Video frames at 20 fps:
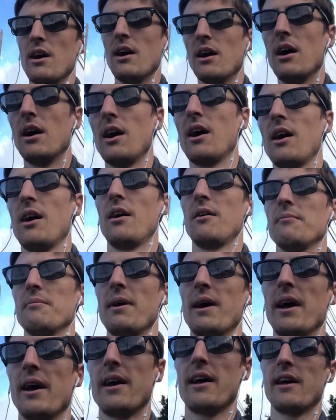But
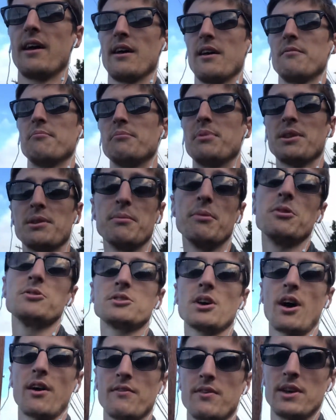the most
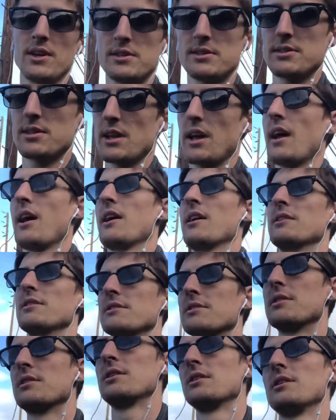obvious and
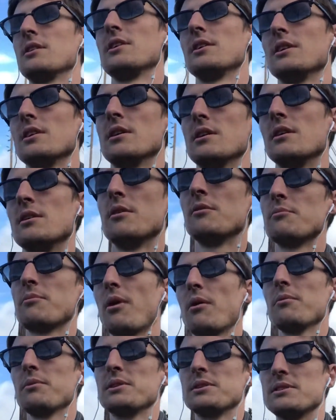
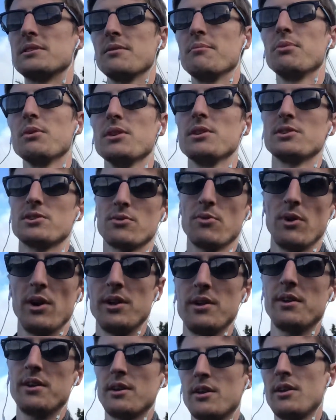probably simplest one,